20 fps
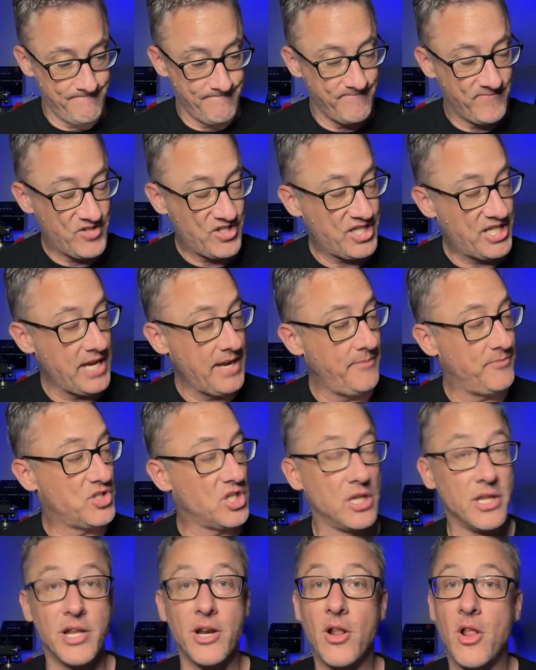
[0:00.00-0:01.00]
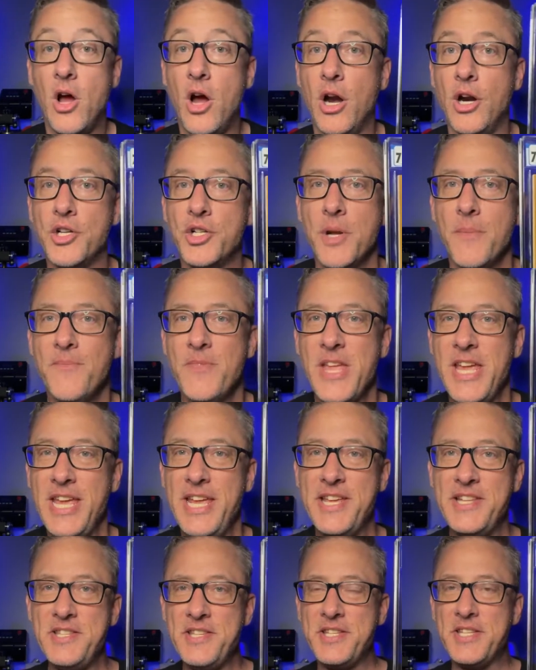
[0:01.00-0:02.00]
Seems a little harsh.
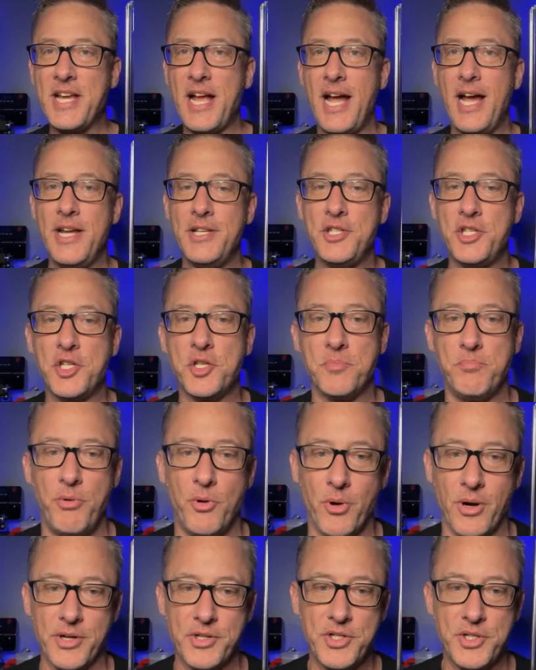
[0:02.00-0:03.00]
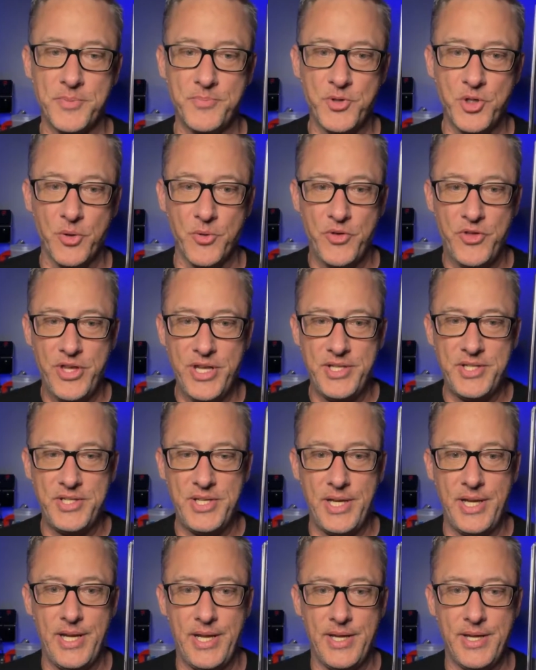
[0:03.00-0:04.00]
Inside Sports. So this
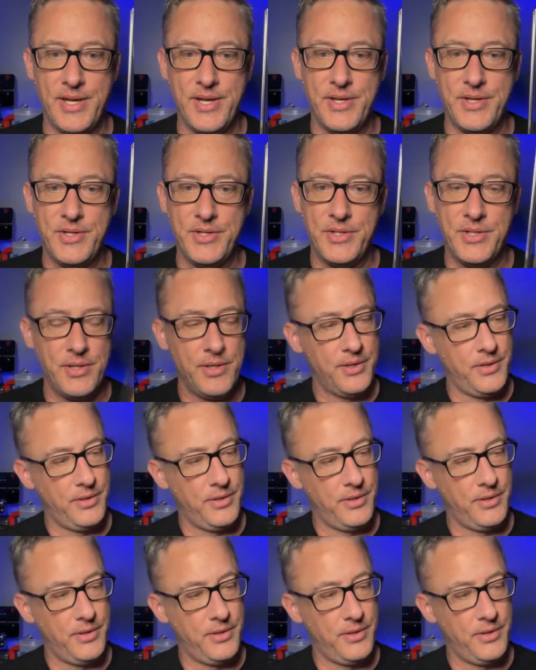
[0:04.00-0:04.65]
is...